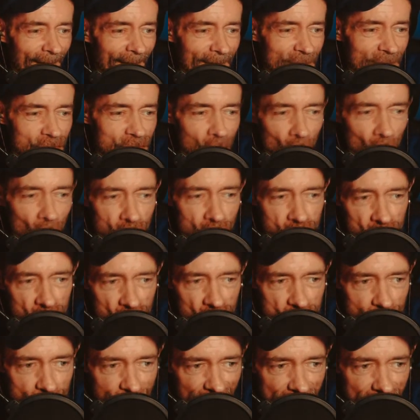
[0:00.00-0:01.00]
John says
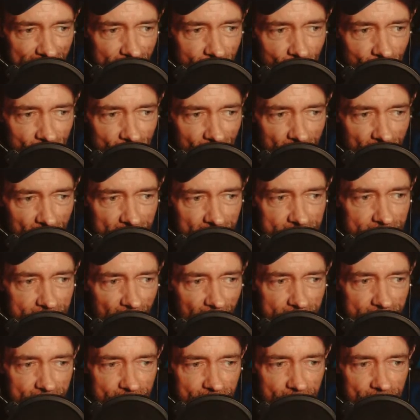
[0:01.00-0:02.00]
Prince was an
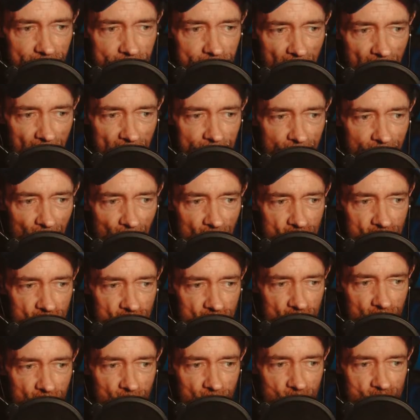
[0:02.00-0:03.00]
interesting, smart person.
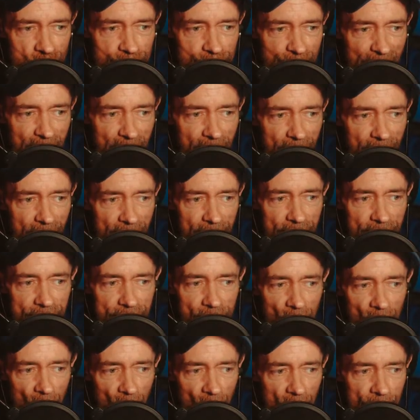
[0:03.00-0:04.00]
He was bigger than his
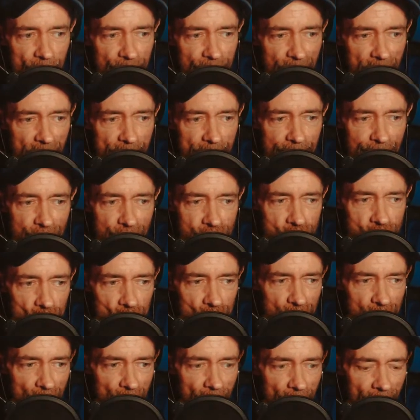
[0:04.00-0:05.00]
corporate
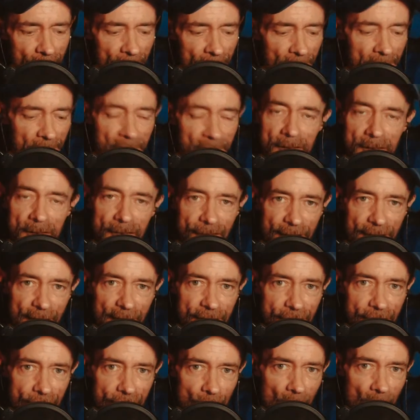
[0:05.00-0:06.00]
persona. See,
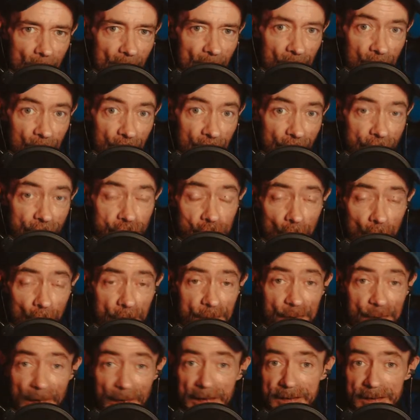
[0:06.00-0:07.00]
this is what I'm going to enjoy
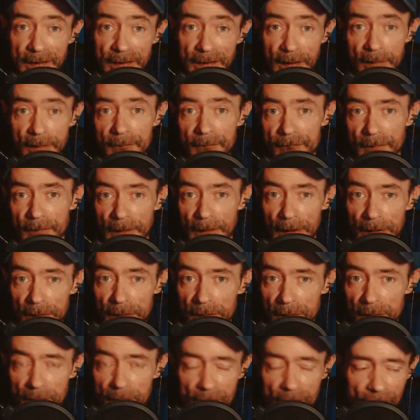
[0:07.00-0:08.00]
finding out tonight,
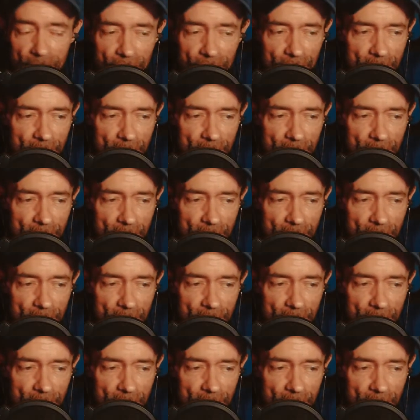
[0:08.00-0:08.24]
because